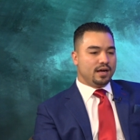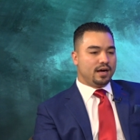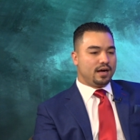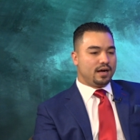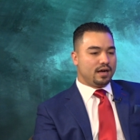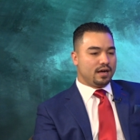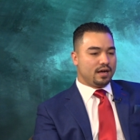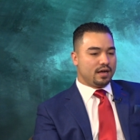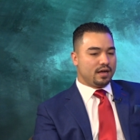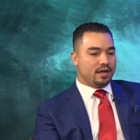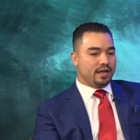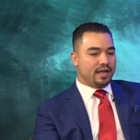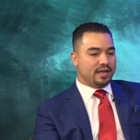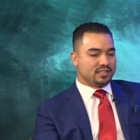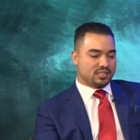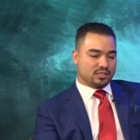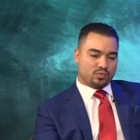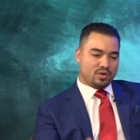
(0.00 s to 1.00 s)

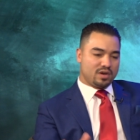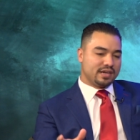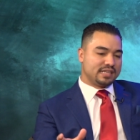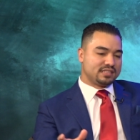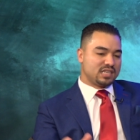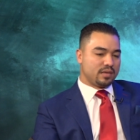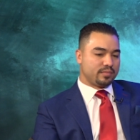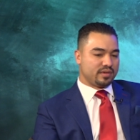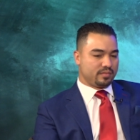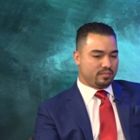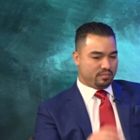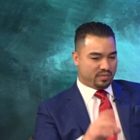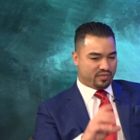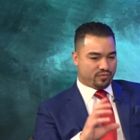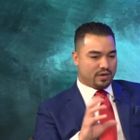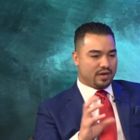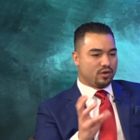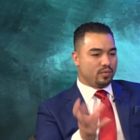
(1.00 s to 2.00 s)
And since we're on that topic,
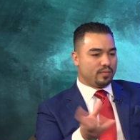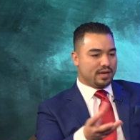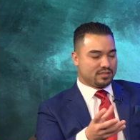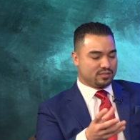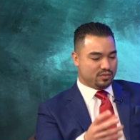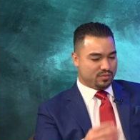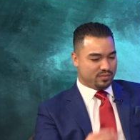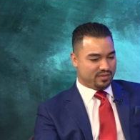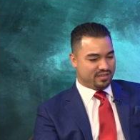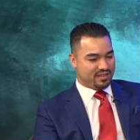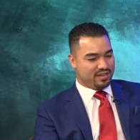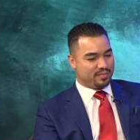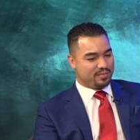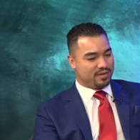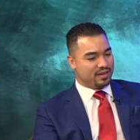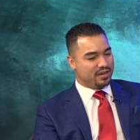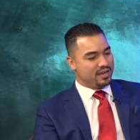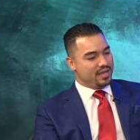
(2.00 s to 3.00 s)
before I go back to the other
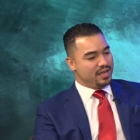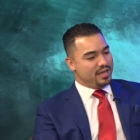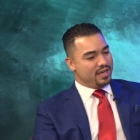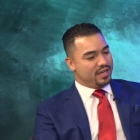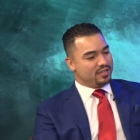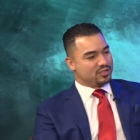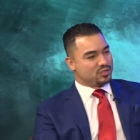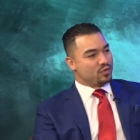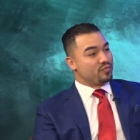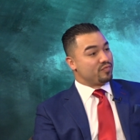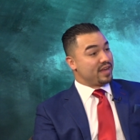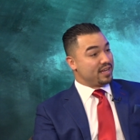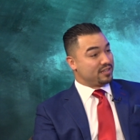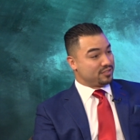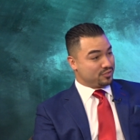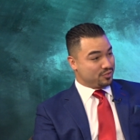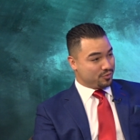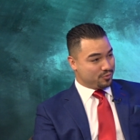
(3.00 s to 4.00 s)
part, so
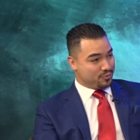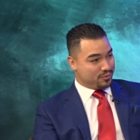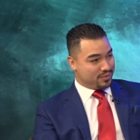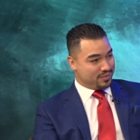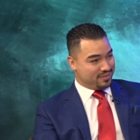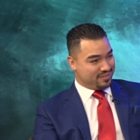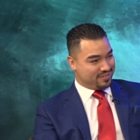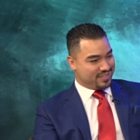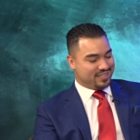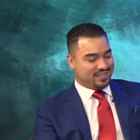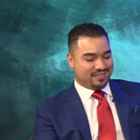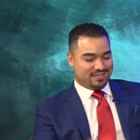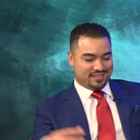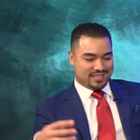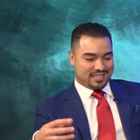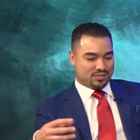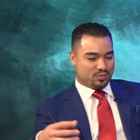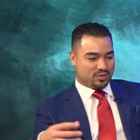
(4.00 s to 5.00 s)
Vantage score, right?
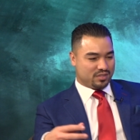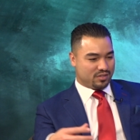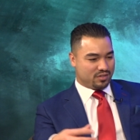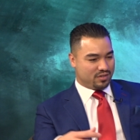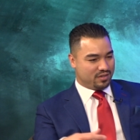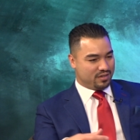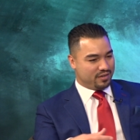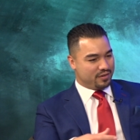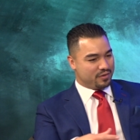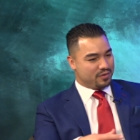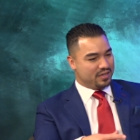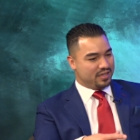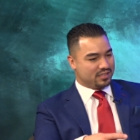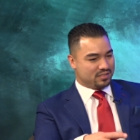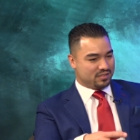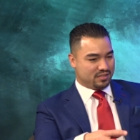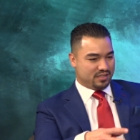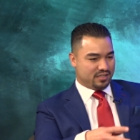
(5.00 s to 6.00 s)
That's what
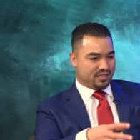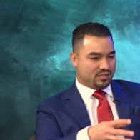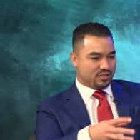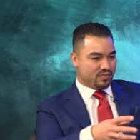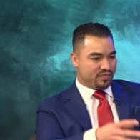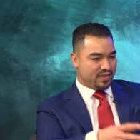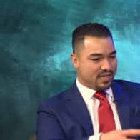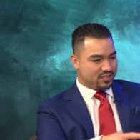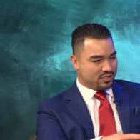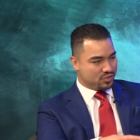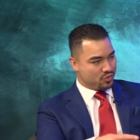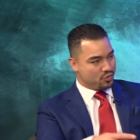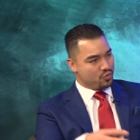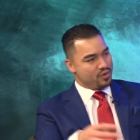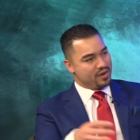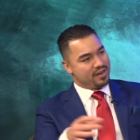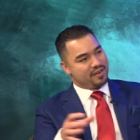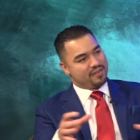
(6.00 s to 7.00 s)
there's a Vantage
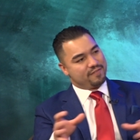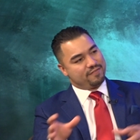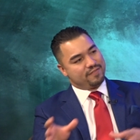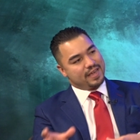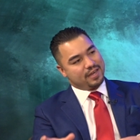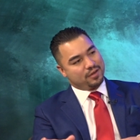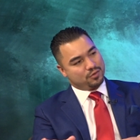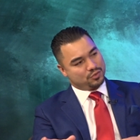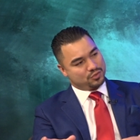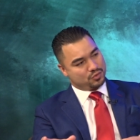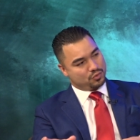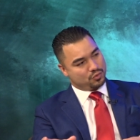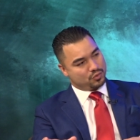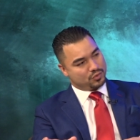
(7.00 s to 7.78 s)
score and a FICO score.